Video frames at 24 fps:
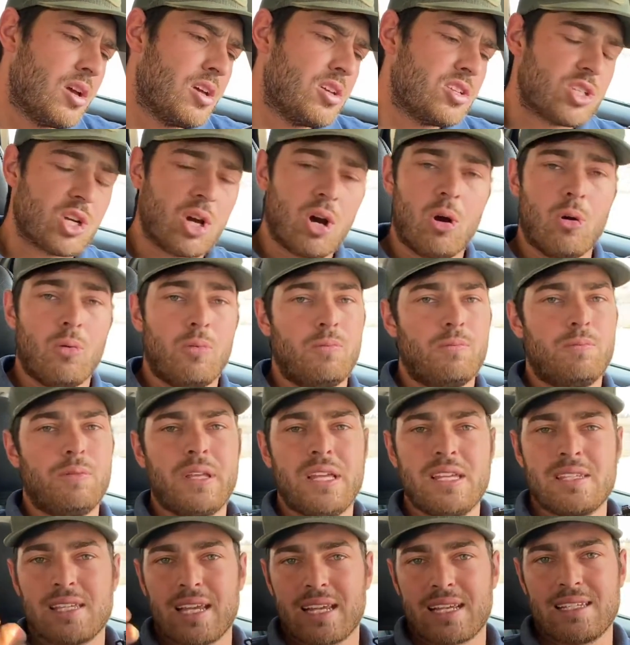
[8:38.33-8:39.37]
So
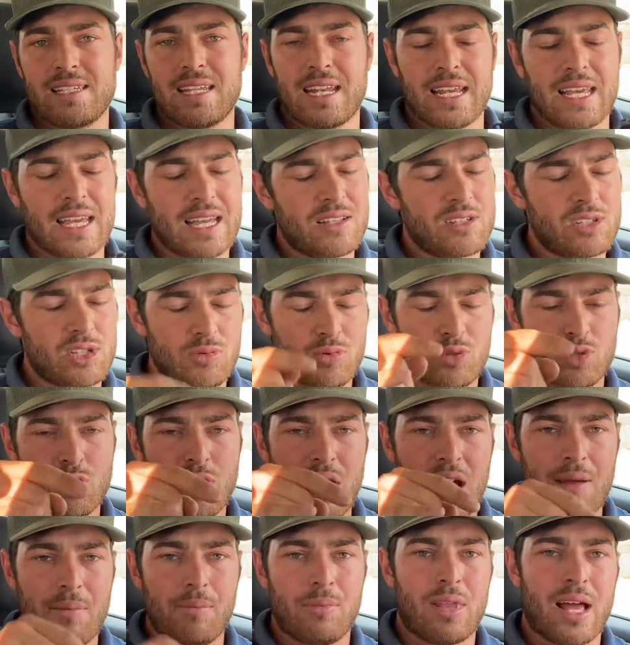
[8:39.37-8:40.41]
please, like I said, again,
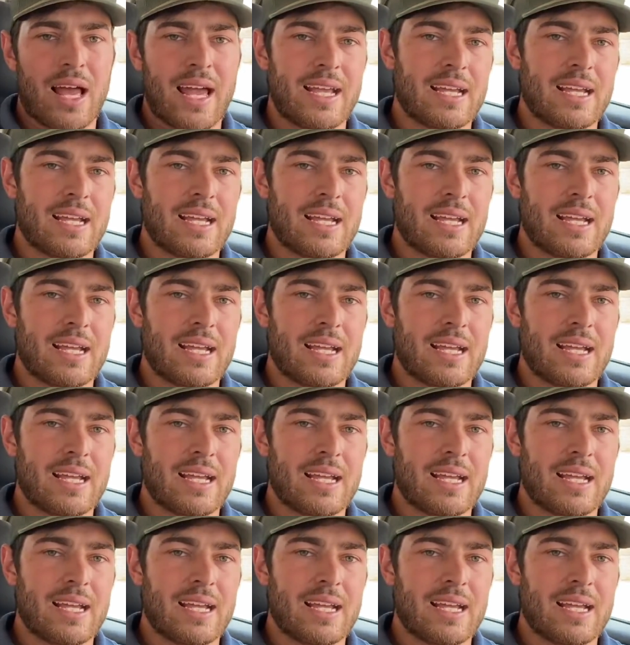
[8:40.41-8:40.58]
subscribe,